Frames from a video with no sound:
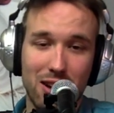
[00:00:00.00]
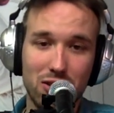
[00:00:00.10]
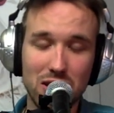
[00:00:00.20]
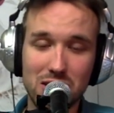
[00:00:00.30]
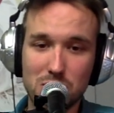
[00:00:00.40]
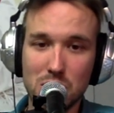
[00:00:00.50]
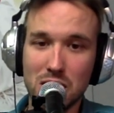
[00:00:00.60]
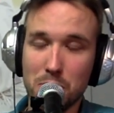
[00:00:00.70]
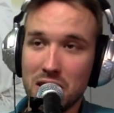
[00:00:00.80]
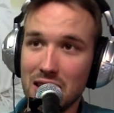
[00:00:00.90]
Justin Smith,
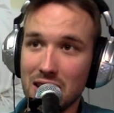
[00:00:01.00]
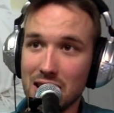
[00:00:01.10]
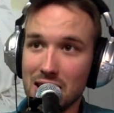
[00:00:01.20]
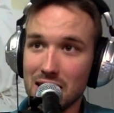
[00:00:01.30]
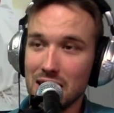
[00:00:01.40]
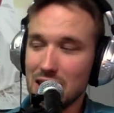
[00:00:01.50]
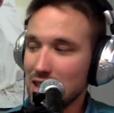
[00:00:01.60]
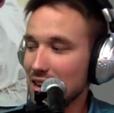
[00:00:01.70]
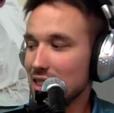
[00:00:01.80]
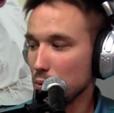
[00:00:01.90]
a key cog
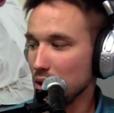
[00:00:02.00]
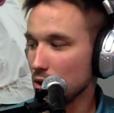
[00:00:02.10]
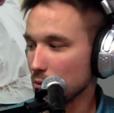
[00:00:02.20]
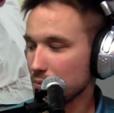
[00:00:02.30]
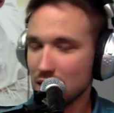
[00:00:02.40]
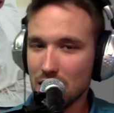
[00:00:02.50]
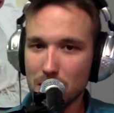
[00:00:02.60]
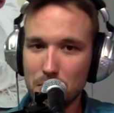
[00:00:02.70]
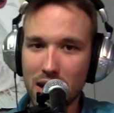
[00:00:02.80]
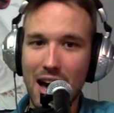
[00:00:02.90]
in the wheel.
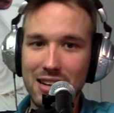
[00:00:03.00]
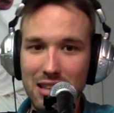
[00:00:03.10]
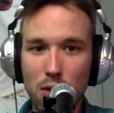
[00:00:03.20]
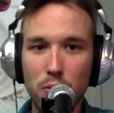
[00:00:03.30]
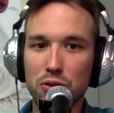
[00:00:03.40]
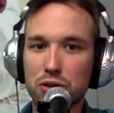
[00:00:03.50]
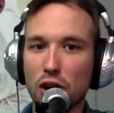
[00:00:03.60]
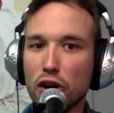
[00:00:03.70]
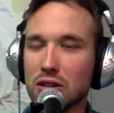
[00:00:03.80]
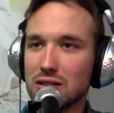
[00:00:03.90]
But as that wheel
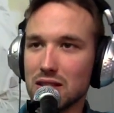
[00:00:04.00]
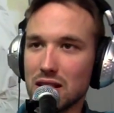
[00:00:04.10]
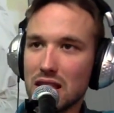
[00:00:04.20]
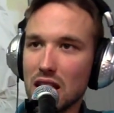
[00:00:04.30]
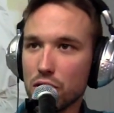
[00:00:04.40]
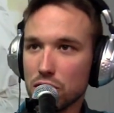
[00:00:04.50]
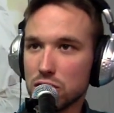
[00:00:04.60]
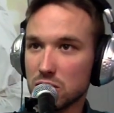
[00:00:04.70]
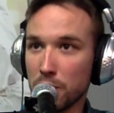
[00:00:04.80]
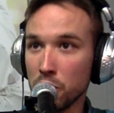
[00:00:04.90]
turns, the other
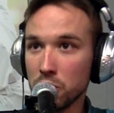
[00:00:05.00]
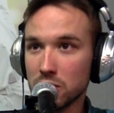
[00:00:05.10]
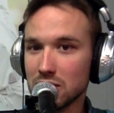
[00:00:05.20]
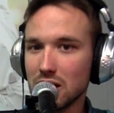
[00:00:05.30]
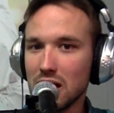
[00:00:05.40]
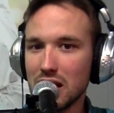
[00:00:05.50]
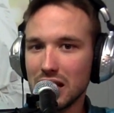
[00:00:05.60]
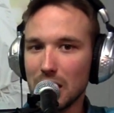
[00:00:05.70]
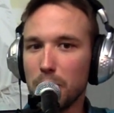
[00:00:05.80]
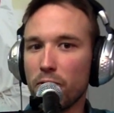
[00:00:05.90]
spokes
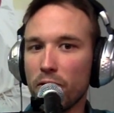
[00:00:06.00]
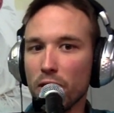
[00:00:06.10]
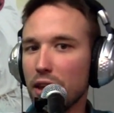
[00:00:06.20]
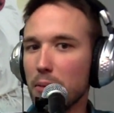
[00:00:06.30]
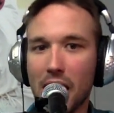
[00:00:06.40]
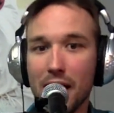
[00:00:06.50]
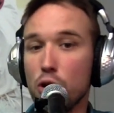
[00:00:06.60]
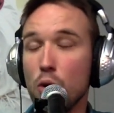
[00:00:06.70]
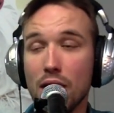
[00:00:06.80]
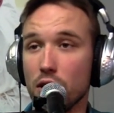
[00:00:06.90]
can be filled in by
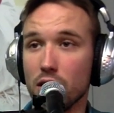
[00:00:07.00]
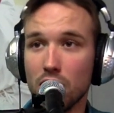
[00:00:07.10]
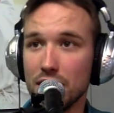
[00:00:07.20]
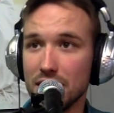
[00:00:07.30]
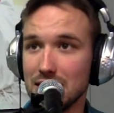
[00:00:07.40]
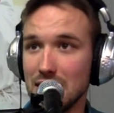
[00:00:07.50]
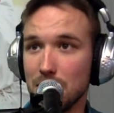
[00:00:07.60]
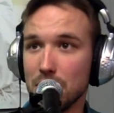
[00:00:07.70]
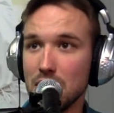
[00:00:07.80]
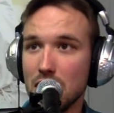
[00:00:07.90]
whoever on this
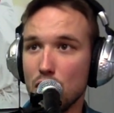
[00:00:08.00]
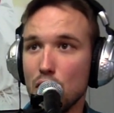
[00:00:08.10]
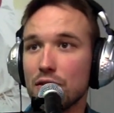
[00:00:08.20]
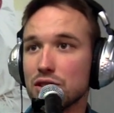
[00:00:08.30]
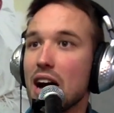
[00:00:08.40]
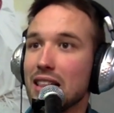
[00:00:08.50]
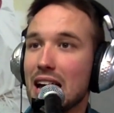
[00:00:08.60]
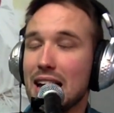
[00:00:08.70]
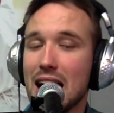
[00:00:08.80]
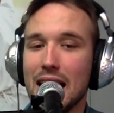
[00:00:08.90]
team, whoever's hot
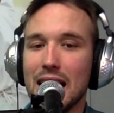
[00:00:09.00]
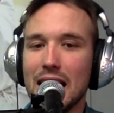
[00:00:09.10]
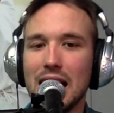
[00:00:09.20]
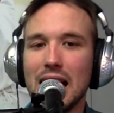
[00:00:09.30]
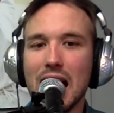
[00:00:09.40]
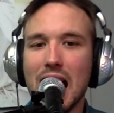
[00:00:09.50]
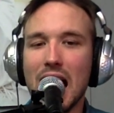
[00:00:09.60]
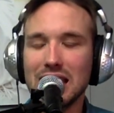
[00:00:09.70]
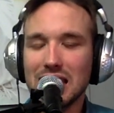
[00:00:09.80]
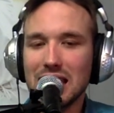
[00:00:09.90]
that night. And
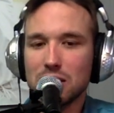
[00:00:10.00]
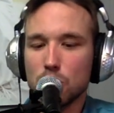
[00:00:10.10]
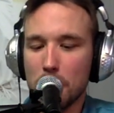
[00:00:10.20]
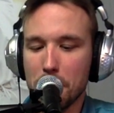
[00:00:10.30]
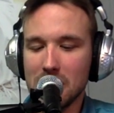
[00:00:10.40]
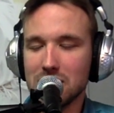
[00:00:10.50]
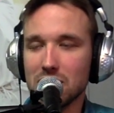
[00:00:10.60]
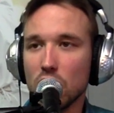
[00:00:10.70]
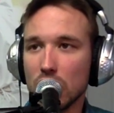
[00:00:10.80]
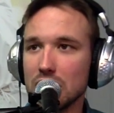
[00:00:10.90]
I think that's what makes
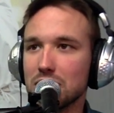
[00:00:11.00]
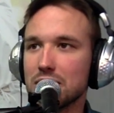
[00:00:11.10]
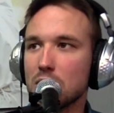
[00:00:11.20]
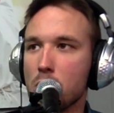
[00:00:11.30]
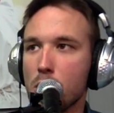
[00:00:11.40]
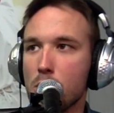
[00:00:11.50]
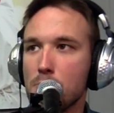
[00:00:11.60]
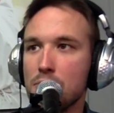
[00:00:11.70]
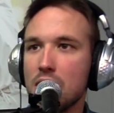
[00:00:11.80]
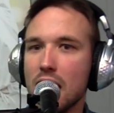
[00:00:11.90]
Arkansas
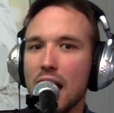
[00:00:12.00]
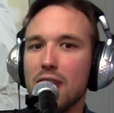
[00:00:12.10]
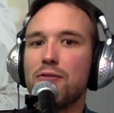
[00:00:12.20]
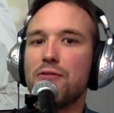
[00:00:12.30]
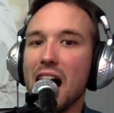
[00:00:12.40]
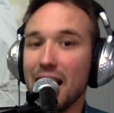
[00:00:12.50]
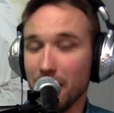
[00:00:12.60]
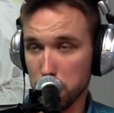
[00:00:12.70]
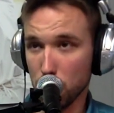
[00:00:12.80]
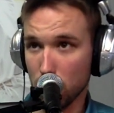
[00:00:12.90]
a
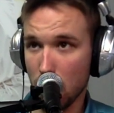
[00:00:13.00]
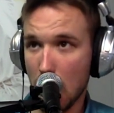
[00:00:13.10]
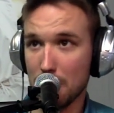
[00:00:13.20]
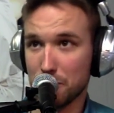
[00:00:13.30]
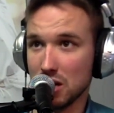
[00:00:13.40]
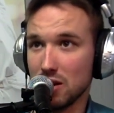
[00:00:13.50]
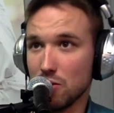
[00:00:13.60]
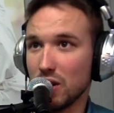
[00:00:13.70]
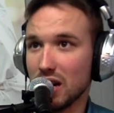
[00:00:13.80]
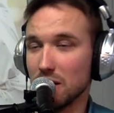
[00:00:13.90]
viable option
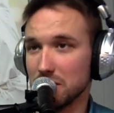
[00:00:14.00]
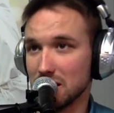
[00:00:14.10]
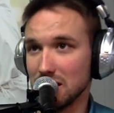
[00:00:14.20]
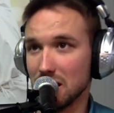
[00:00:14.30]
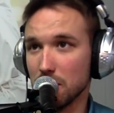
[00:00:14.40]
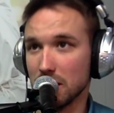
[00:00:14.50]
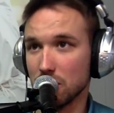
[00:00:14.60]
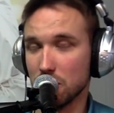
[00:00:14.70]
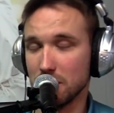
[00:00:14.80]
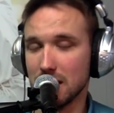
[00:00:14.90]
when it comes to NCAA
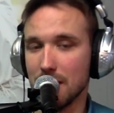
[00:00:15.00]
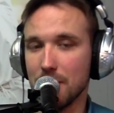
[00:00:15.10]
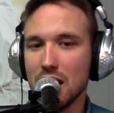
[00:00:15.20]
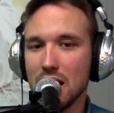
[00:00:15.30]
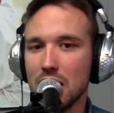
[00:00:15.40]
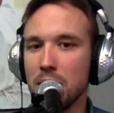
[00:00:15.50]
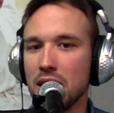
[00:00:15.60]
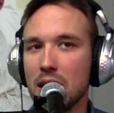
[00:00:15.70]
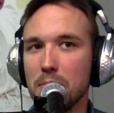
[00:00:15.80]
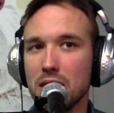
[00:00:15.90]
tournament time. They may
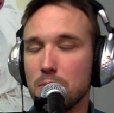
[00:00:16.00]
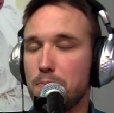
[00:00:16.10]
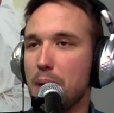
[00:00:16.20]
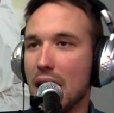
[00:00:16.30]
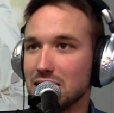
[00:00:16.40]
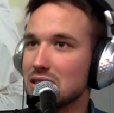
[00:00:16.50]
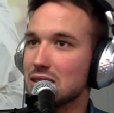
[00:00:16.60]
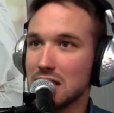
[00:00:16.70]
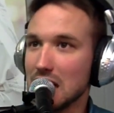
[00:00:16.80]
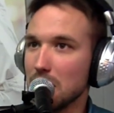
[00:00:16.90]
not be the best
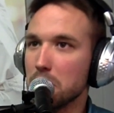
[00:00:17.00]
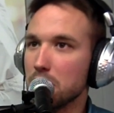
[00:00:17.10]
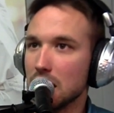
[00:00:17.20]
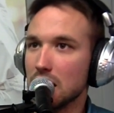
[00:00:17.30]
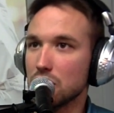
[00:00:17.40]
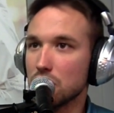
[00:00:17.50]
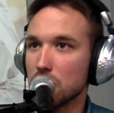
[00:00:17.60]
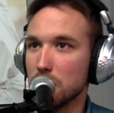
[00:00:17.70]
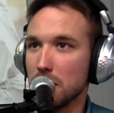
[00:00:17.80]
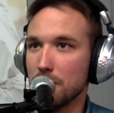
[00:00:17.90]
team in the
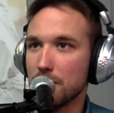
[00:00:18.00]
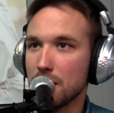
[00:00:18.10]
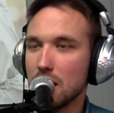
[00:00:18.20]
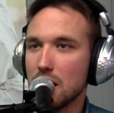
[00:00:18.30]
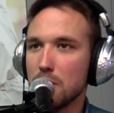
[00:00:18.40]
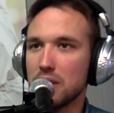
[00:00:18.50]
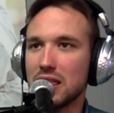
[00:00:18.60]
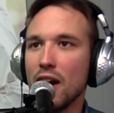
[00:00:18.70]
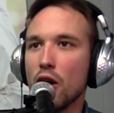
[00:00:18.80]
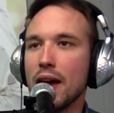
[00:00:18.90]
tournament, but
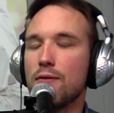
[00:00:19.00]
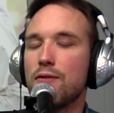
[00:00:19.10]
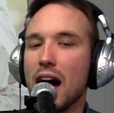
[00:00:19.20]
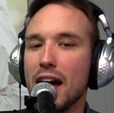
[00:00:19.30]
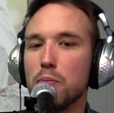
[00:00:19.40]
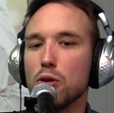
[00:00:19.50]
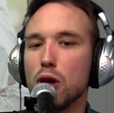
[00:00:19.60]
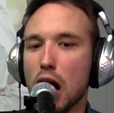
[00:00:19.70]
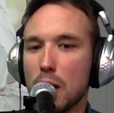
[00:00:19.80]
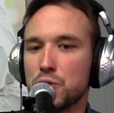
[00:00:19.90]
they are a viable
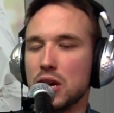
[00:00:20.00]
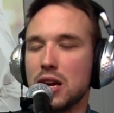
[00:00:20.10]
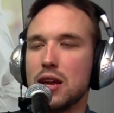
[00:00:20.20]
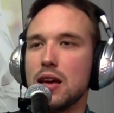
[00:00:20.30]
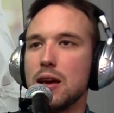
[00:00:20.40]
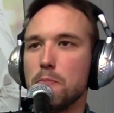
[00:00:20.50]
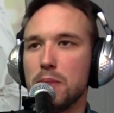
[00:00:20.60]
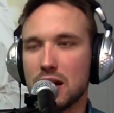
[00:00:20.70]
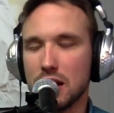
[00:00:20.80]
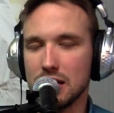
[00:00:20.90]
option
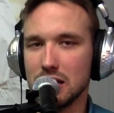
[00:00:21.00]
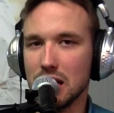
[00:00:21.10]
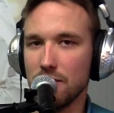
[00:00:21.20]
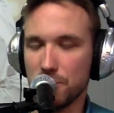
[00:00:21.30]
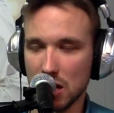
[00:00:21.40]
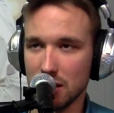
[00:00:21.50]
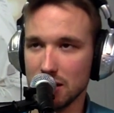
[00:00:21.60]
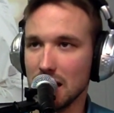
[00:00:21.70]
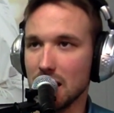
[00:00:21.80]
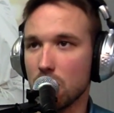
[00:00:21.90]
because if Jalen
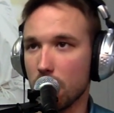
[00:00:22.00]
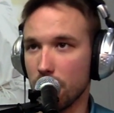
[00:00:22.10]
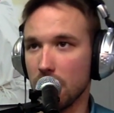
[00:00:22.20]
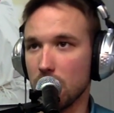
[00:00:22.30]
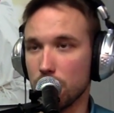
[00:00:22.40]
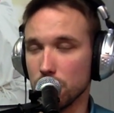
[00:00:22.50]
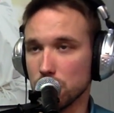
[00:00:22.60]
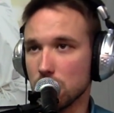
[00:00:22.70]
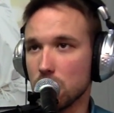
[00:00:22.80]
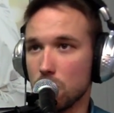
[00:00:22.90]
Tate and Connor Vanover
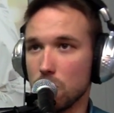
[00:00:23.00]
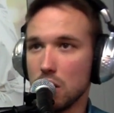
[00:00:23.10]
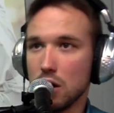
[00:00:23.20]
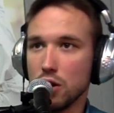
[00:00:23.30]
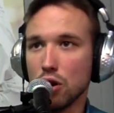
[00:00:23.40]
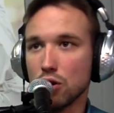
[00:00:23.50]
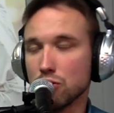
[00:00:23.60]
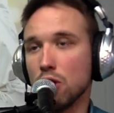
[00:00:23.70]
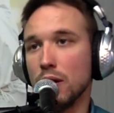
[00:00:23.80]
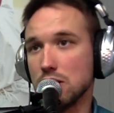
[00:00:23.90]
struggle, you can
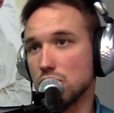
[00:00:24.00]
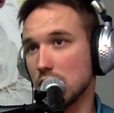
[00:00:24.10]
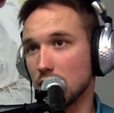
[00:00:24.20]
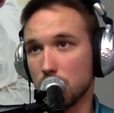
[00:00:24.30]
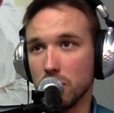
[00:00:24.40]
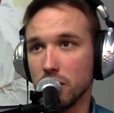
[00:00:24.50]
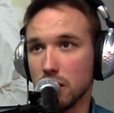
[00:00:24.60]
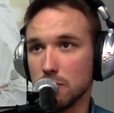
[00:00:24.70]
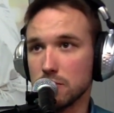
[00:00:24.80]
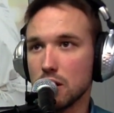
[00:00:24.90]
throw in Jalen
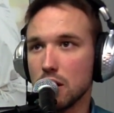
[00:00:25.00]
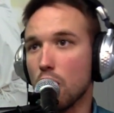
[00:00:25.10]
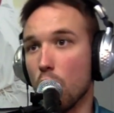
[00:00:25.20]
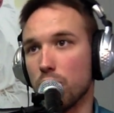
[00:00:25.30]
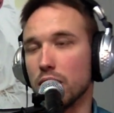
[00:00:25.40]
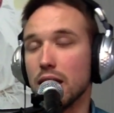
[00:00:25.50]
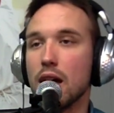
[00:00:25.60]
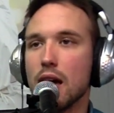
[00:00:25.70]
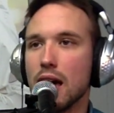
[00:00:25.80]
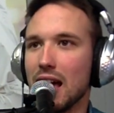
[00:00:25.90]
Williams, hopefully,
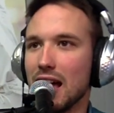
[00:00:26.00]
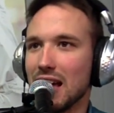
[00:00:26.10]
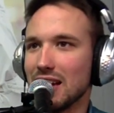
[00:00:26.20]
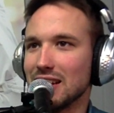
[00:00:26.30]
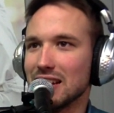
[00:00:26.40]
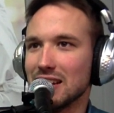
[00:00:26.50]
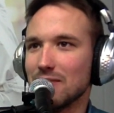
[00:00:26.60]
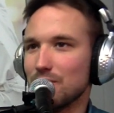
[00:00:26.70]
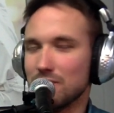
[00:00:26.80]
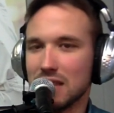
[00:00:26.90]

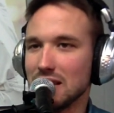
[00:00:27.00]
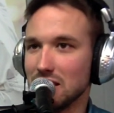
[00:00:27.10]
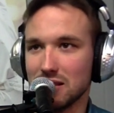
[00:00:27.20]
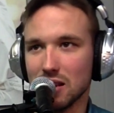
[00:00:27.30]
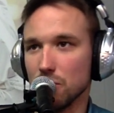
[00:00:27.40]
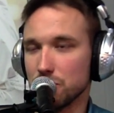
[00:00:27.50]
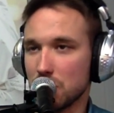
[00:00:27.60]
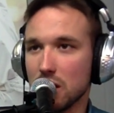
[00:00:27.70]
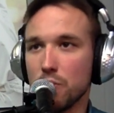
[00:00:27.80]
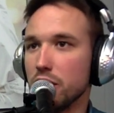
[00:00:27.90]
and Desi Sills.
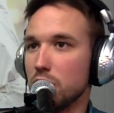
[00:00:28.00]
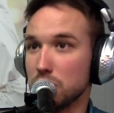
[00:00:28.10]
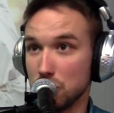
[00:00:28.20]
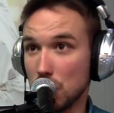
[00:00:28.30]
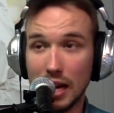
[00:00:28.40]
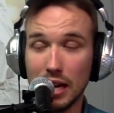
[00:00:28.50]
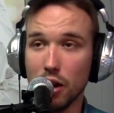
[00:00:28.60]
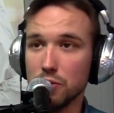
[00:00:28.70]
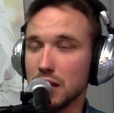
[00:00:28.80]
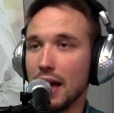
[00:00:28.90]
Jalen Williams and J.D.
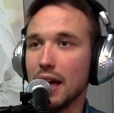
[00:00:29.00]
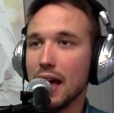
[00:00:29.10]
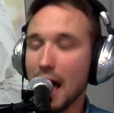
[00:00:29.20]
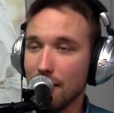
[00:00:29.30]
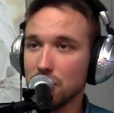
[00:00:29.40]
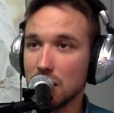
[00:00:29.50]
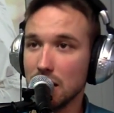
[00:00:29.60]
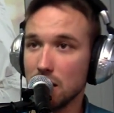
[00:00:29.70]
Notte. Having J.D.